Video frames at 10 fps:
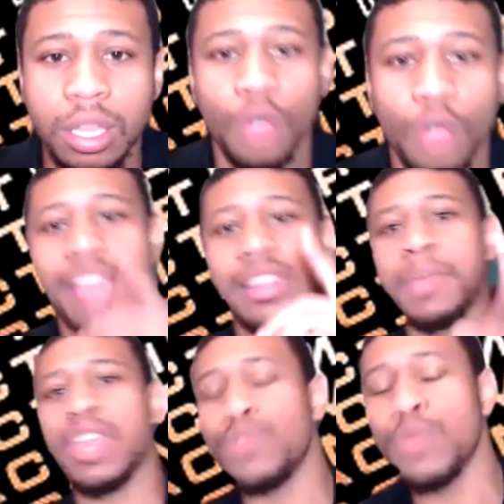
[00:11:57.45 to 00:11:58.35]
right? Let me
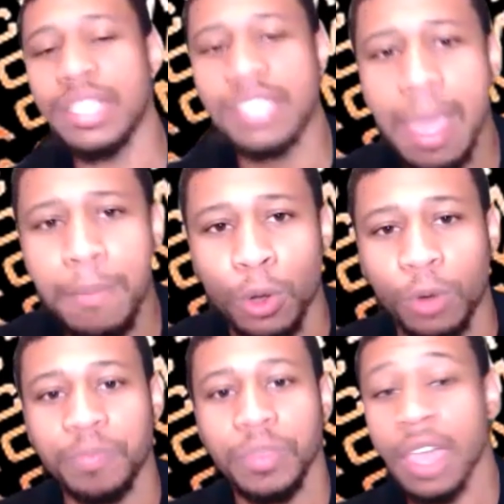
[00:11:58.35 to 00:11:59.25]
give you an example.
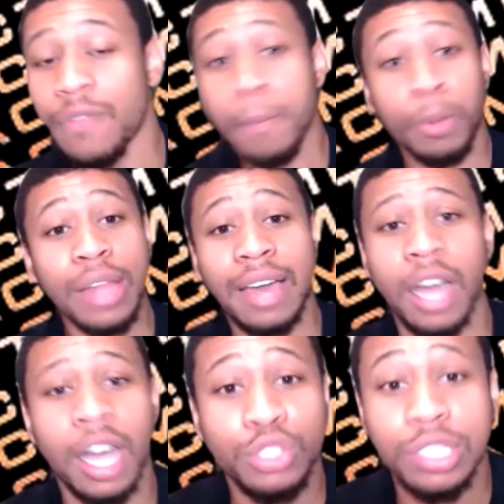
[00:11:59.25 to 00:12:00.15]
If I pull out
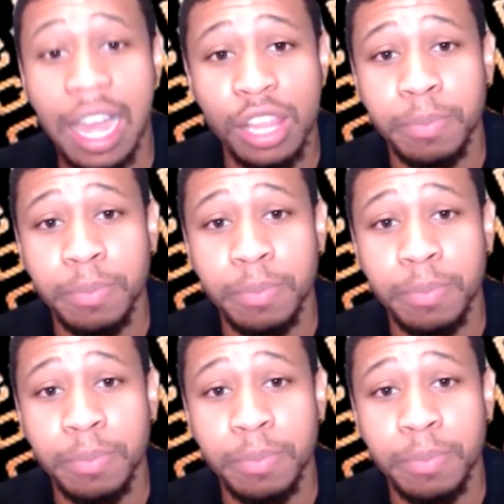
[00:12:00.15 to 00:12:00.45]
$100